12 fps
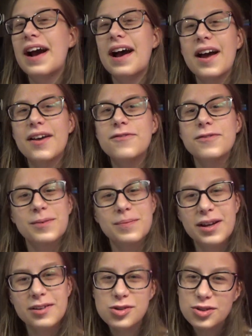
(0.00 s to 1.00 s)
I filmed
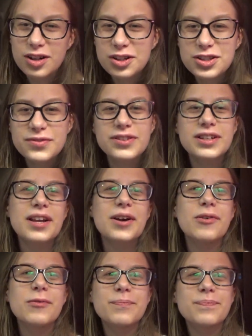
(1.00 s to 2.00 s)
my introduction
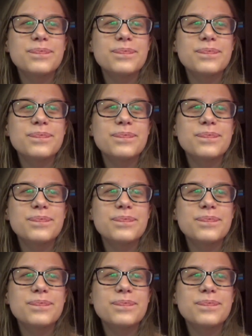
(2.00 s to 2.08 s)
video.